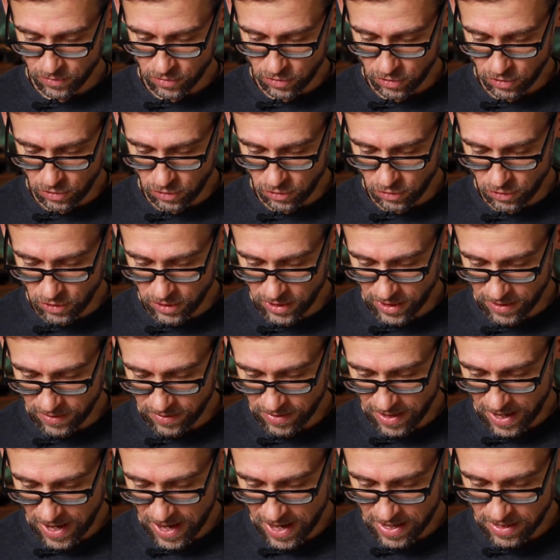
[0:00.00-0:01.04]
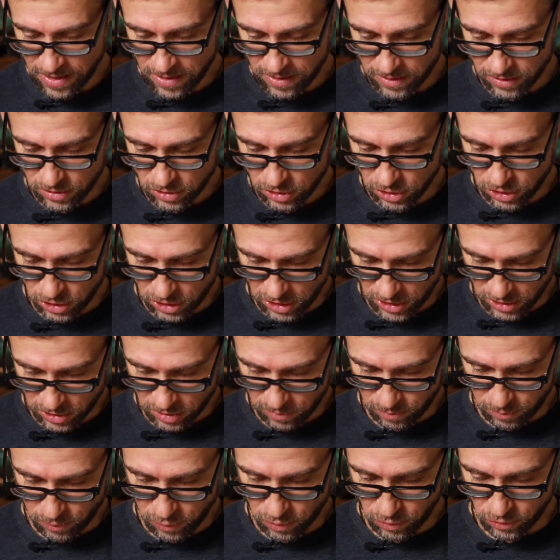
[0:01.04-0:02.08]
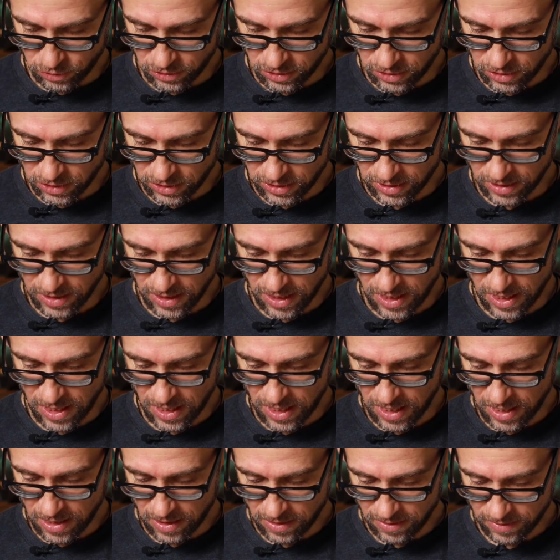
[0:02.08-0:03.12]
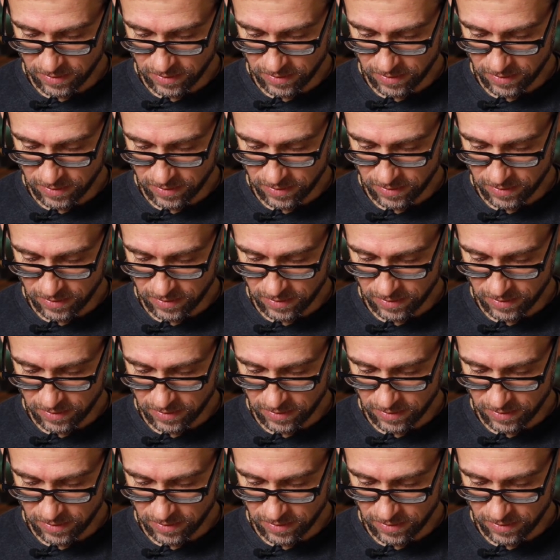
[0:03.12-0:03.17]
you can then just put the